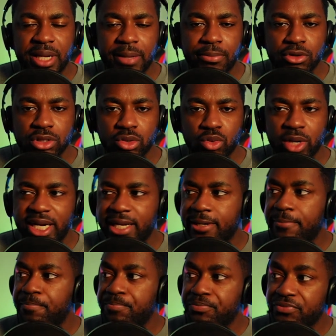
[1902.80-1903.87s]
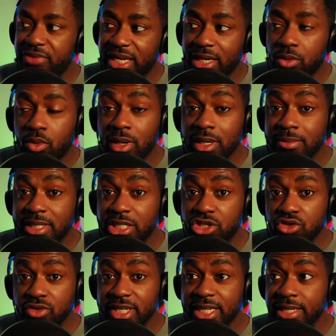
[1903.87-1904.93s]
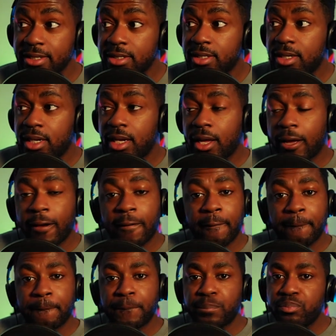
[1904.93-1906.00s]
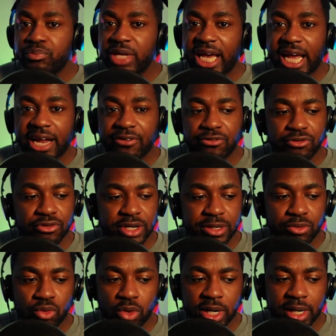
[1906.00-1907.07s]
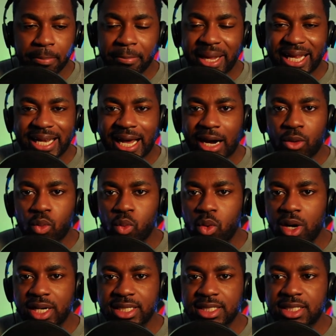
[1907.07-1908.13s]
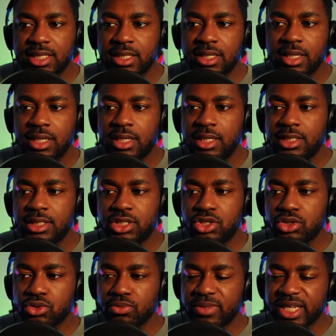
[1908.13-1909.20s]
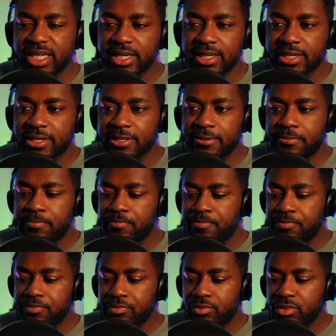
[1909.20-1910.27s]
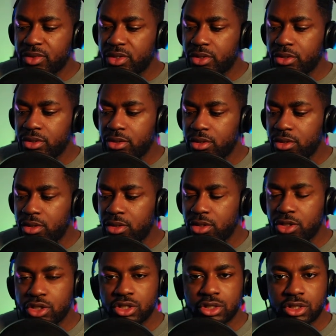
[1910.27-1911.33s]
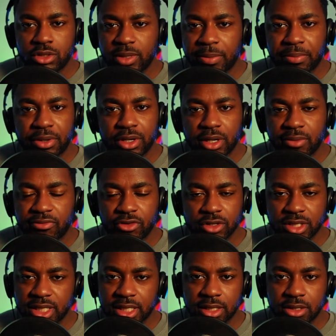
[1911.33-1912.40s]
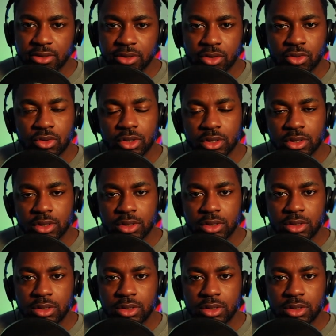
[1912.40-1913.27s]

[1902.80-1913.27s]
people the way they want to be treated, everyone may not want to be to be put up for sailor of the quarter.